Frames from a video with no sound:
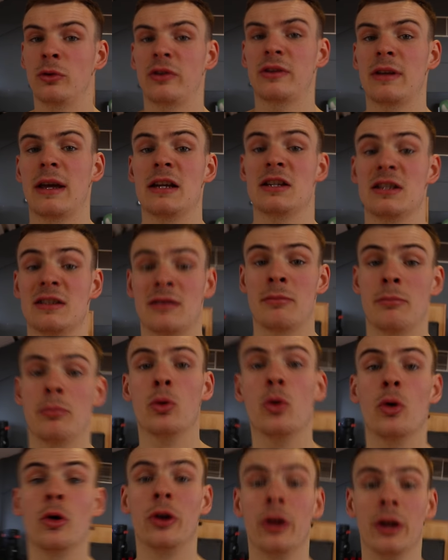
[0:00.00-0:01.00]
on stage. It's
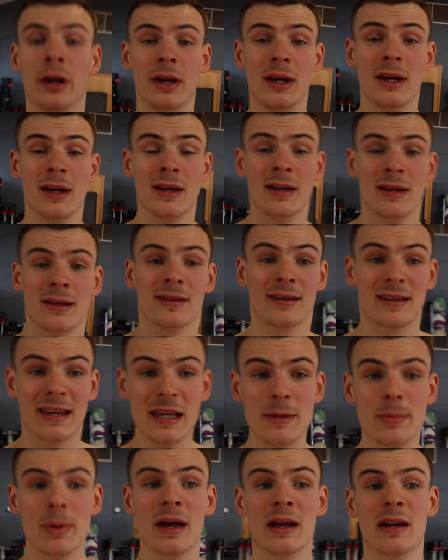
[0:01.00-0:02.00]
important to
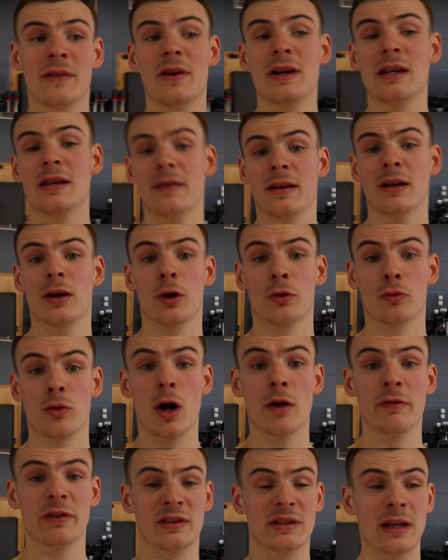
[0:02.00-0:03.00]
keep it. And if anything, I'd
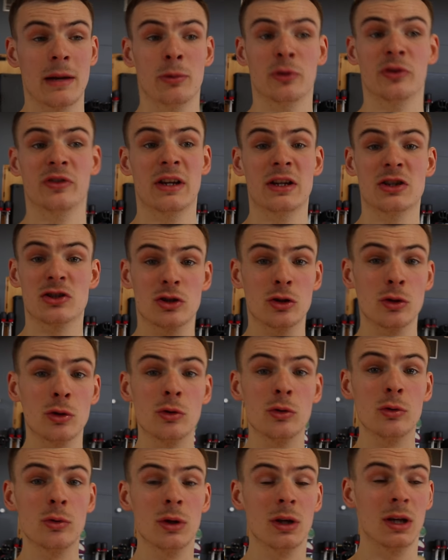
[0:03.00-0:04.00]
rather step on stage
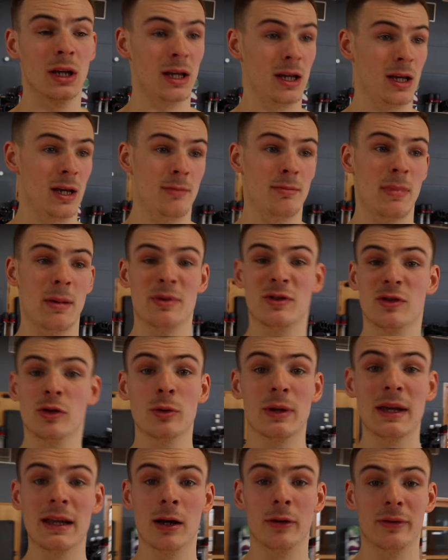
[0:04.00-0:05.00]
maybe two
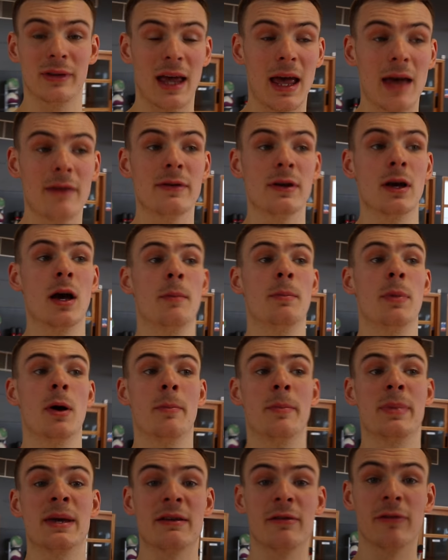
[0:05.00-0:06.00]
kilos heavier,
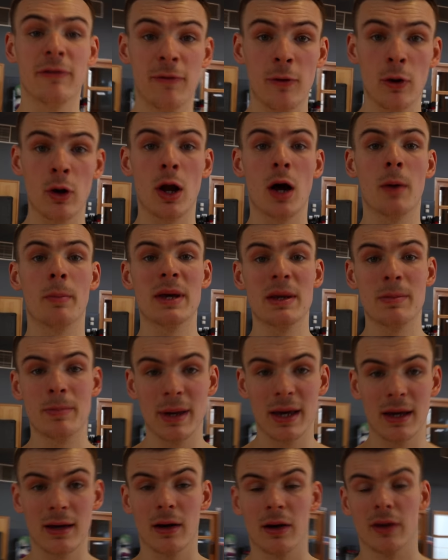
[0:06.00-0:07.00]
but be fuller, be
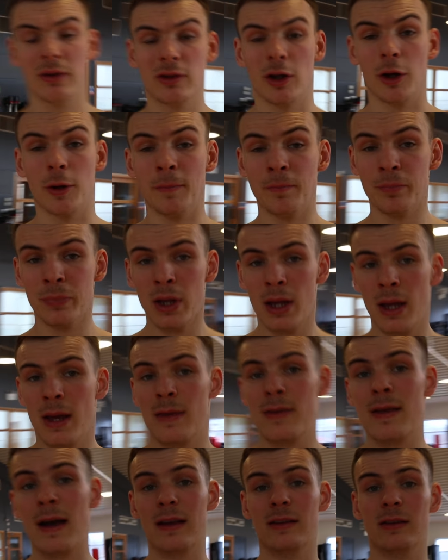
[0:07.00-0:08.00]
bigger. So
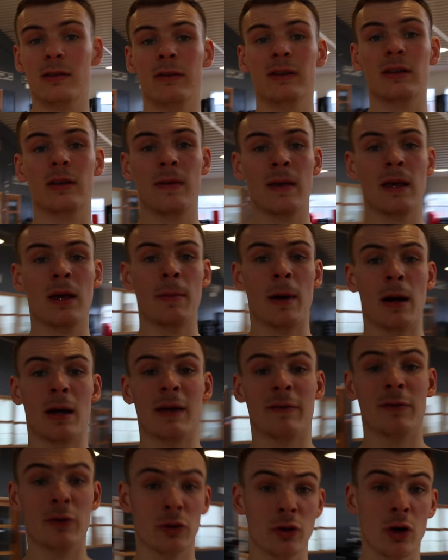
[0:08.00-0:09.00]
that's something to think about
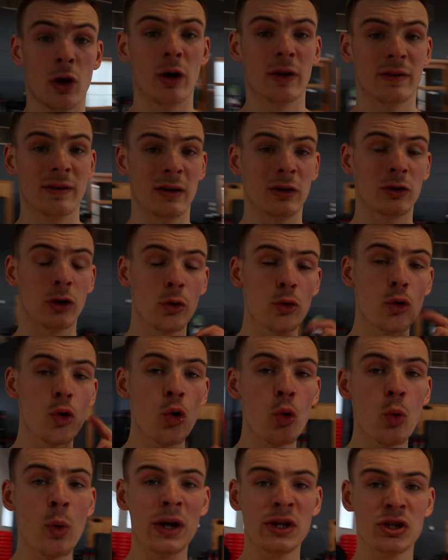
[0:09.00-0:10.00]
if you're dieting. Don't
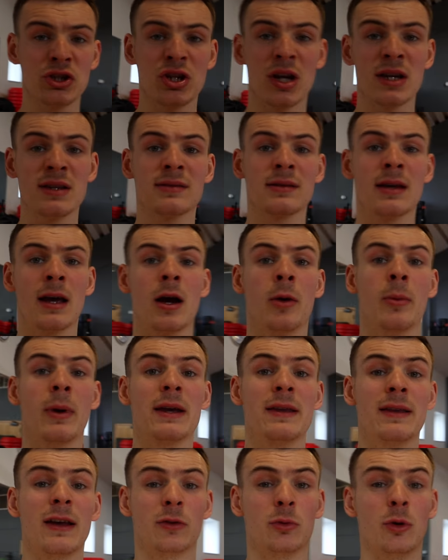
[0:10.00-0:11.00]
always chase scale
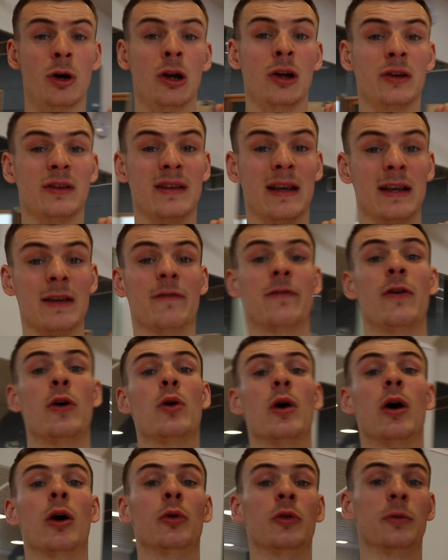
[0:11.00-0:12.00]
weight. That's why I like to take
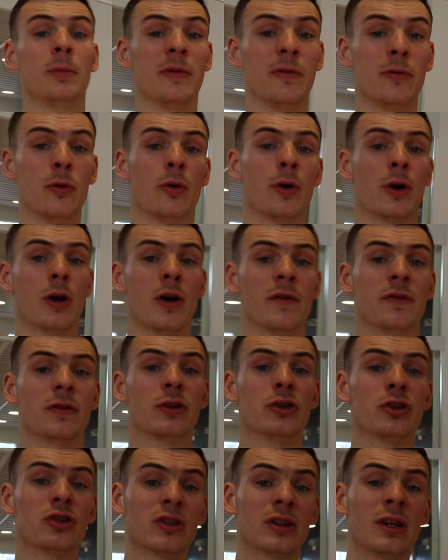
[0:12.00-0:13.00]
photos before and after
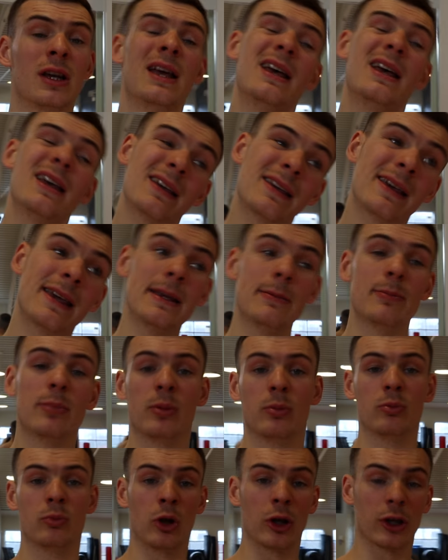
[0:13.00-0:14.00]
and just
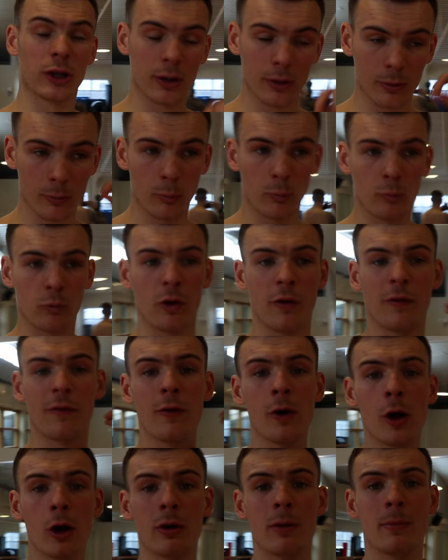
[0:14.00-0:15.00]
keep like
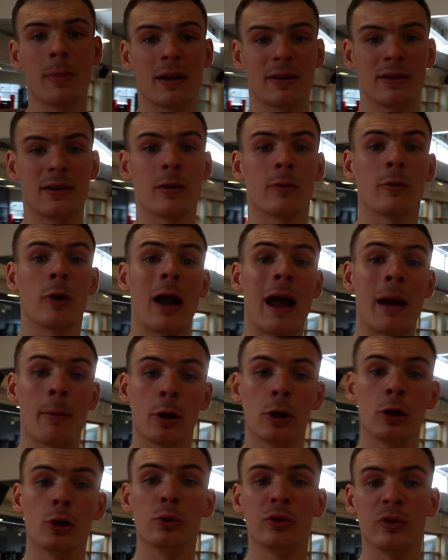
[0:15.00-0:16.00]
referring back to them. Like, am
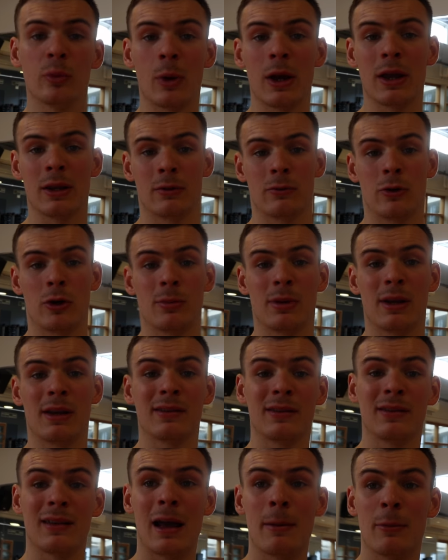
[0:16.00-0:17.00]
I losing weight in the right
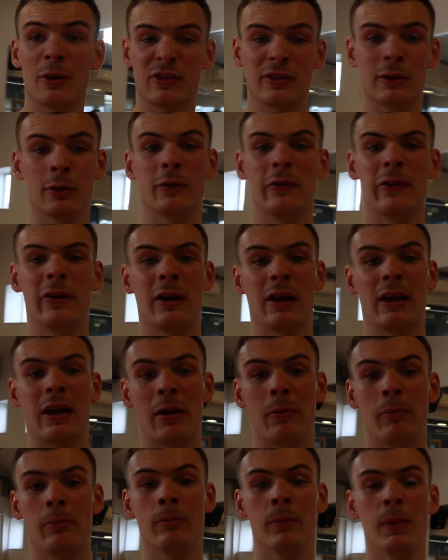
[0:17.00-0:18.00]
places? Am I still feeling
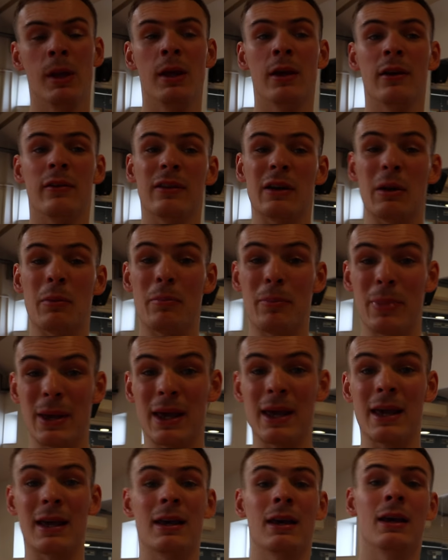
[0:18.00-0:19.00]

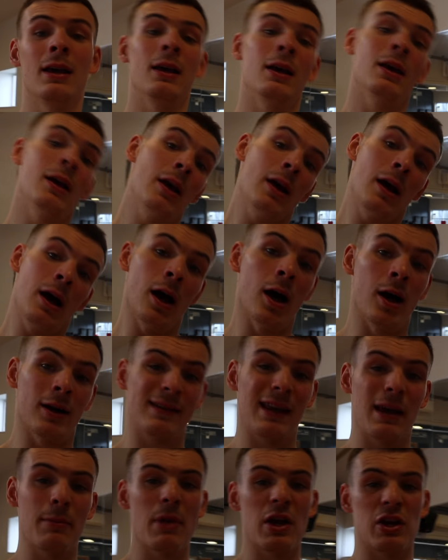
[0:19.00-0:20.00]
big?
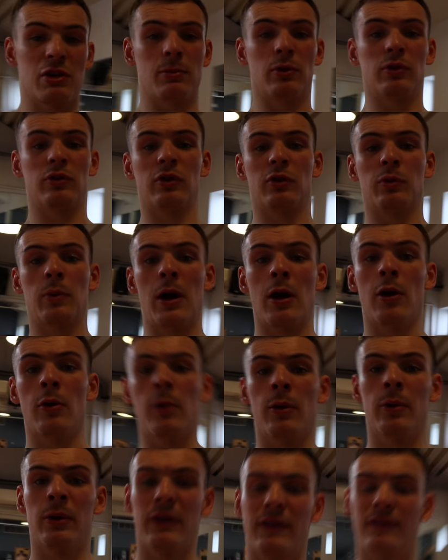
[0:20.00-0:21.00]
Take measurements as well
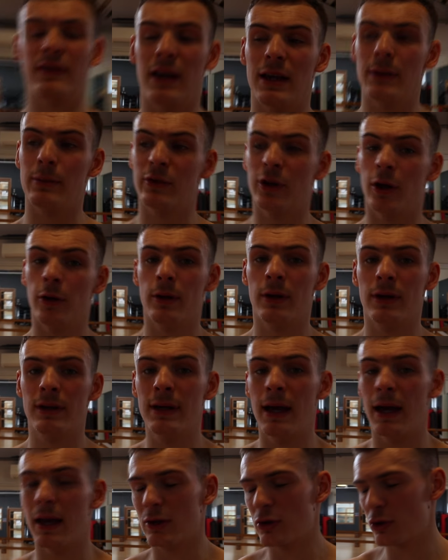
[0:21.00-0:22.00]
with a tape. So
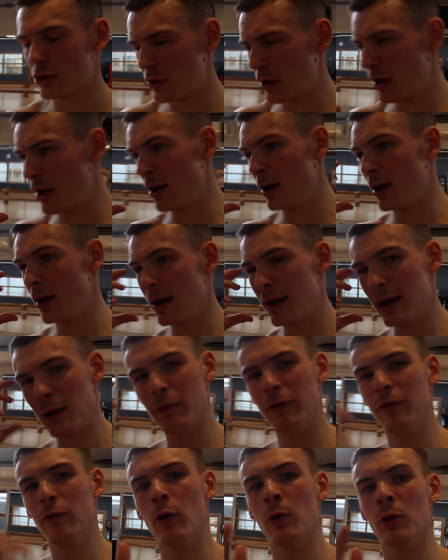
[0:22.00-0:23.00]
yeah, just a
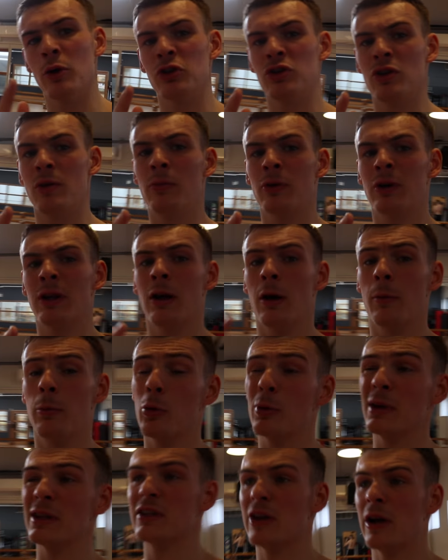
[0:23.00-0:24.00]
little thought on and jump on here. I'll
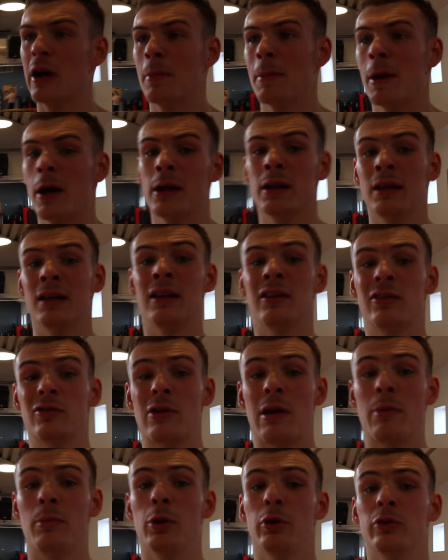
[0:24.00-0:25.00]
probably chat about it in an
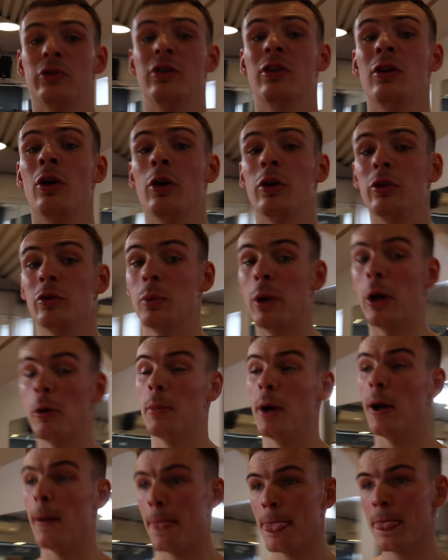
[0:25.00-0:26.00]
Instagram post tonight as well,
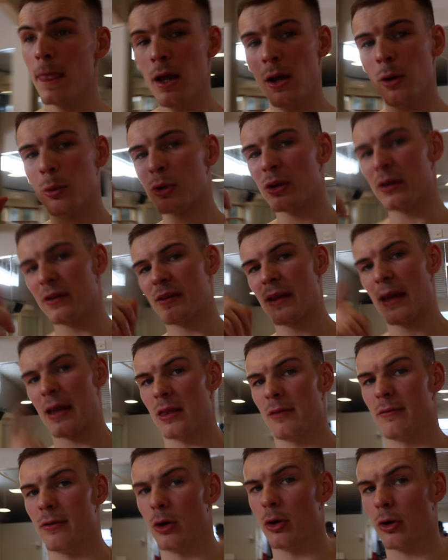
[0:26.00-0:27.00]
but wanted to say it
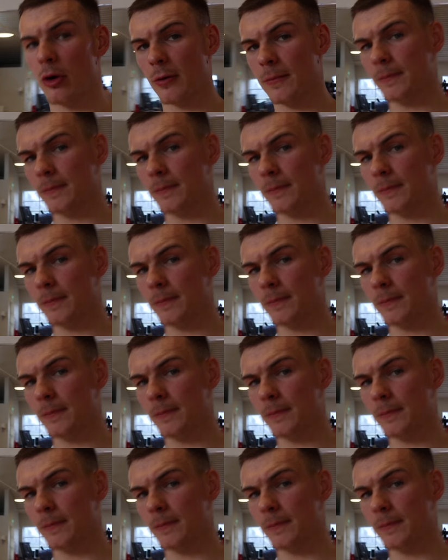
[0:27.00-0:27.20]
in the vlog.